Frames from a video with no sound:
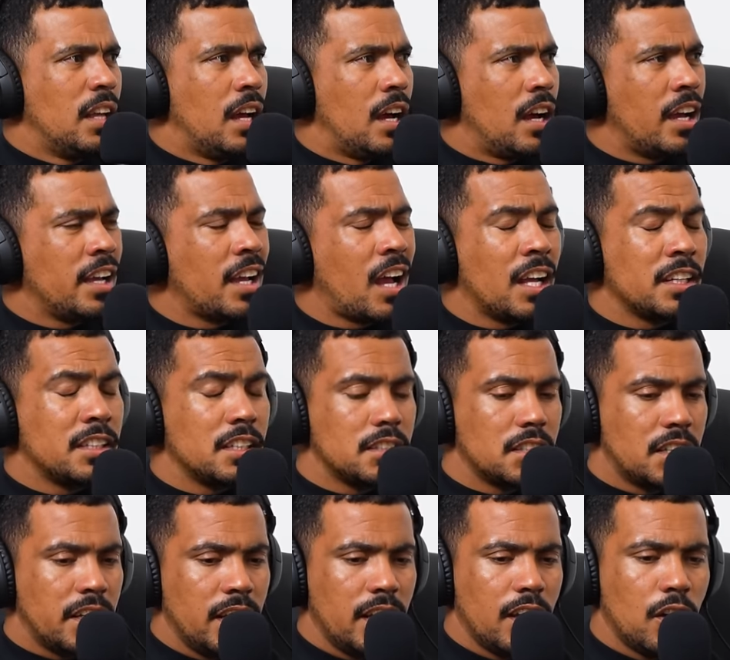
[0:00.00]
yeah, I, I
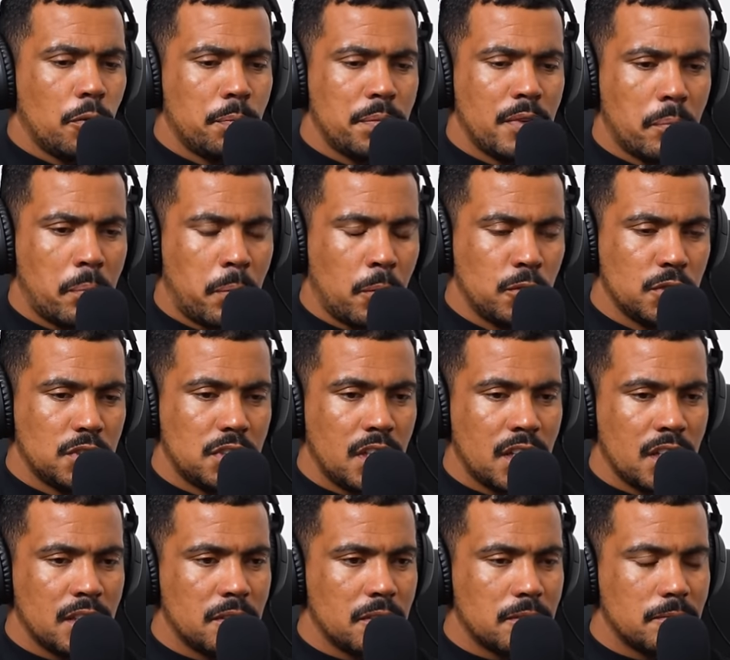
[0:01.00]
just really hope the Bulls
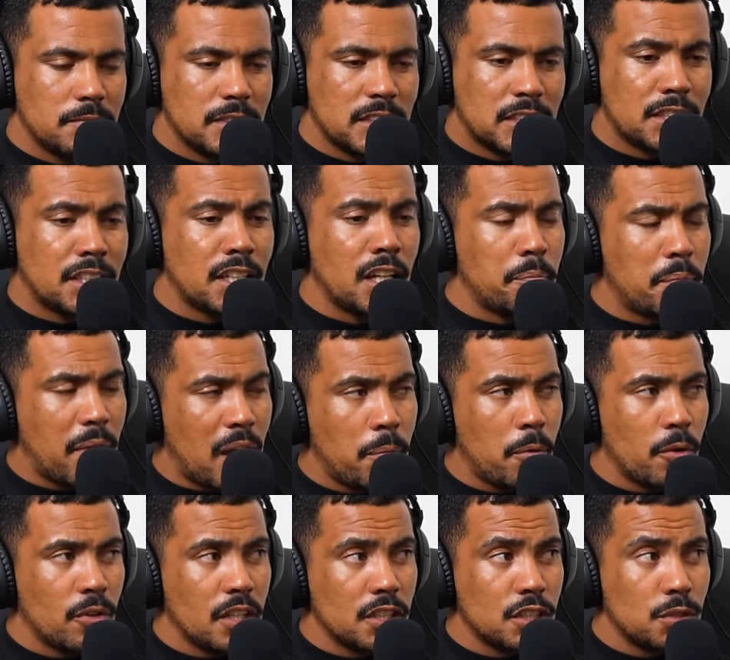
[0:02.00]
didn't slip
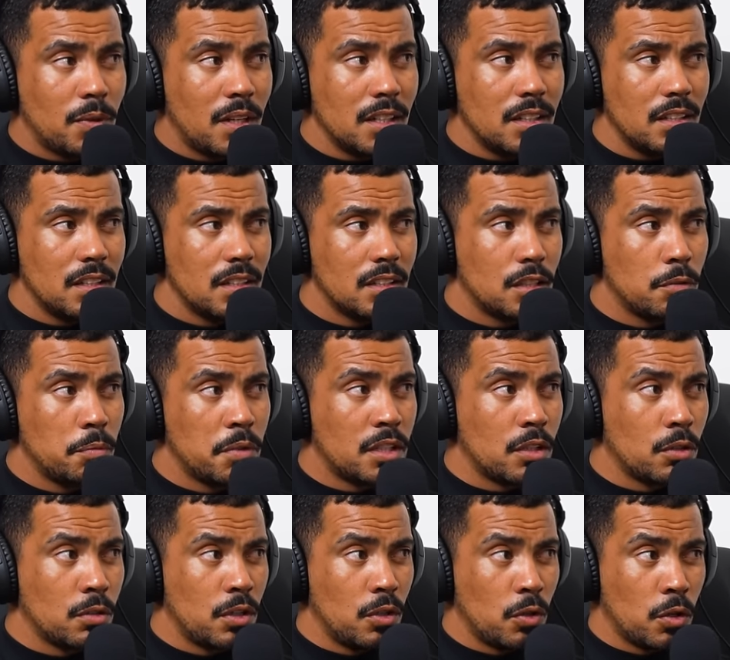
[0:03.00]
up on this one, mm-hmm. to be
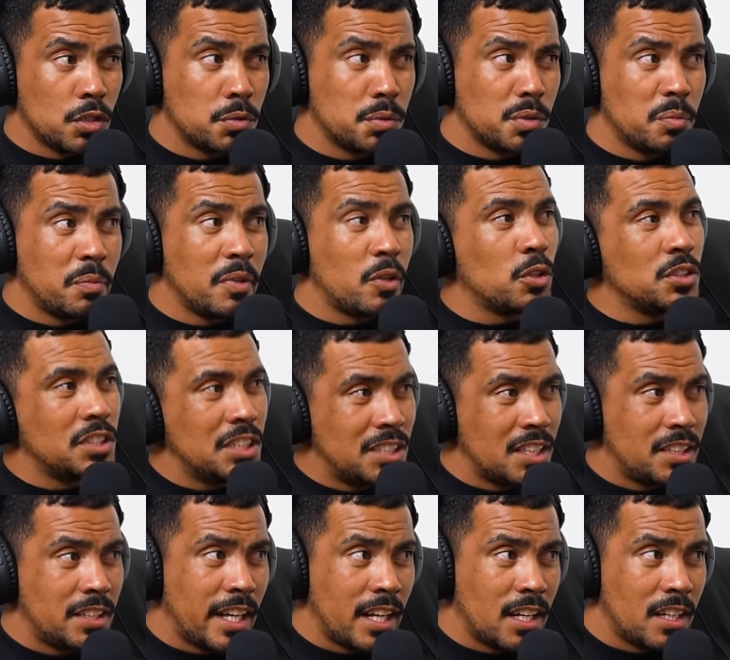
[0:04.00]
totally honest with you, because he's
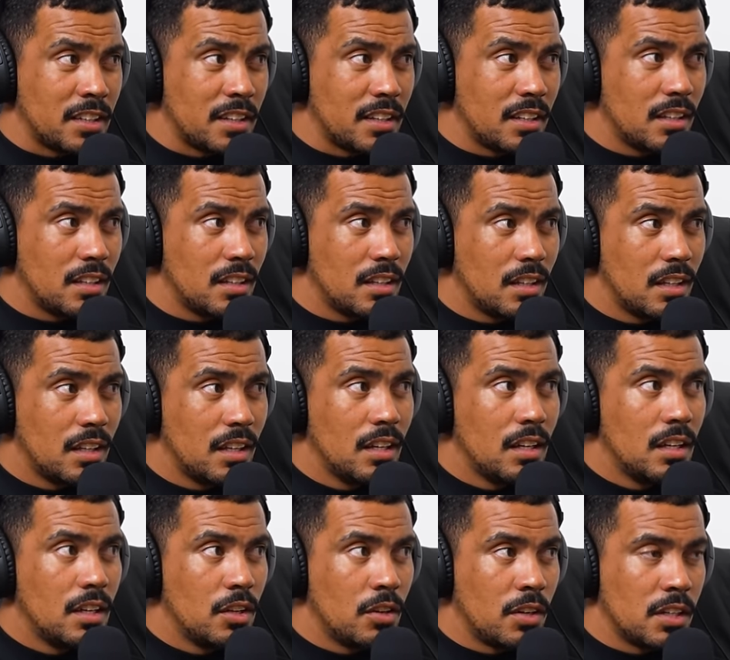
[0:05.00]
a talent. Yeah.
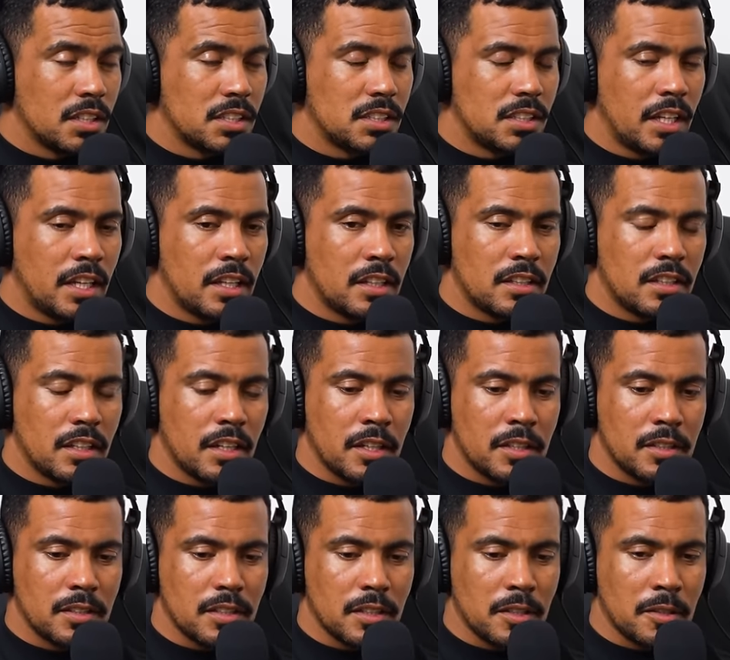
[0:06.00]
Understand
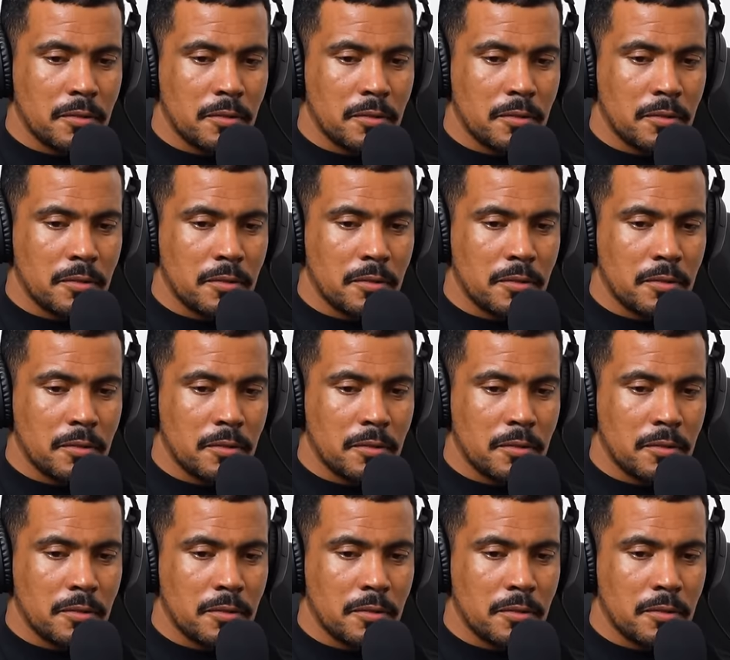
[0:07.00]
and